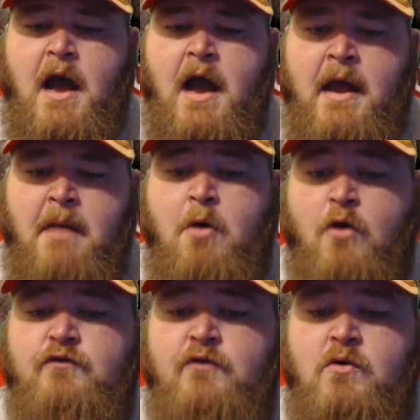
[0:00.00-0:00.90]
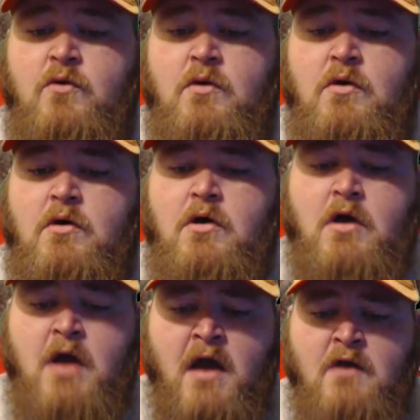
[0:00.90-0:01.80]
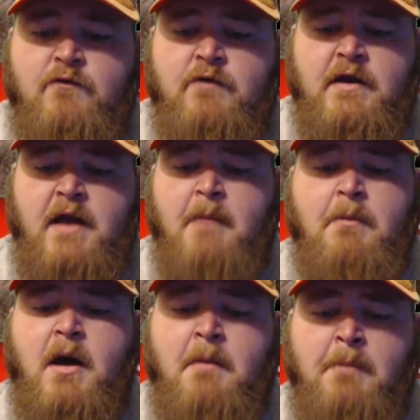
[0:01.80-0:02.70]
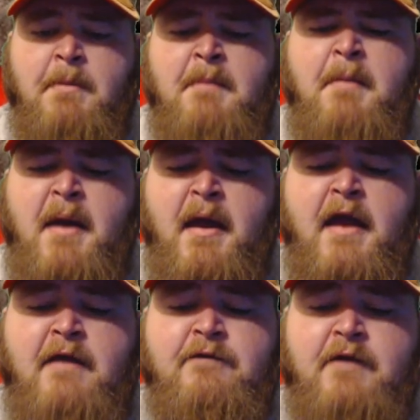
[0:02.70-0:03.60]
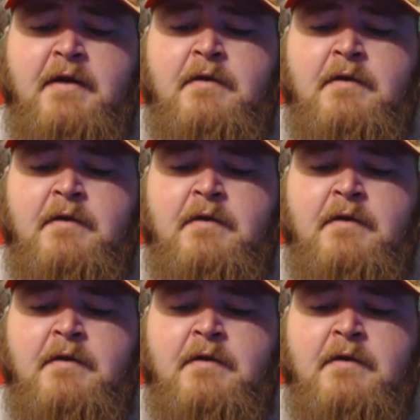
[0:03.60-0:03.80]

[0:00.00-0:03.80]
I am also a Conor fan. I'm a MMA fan.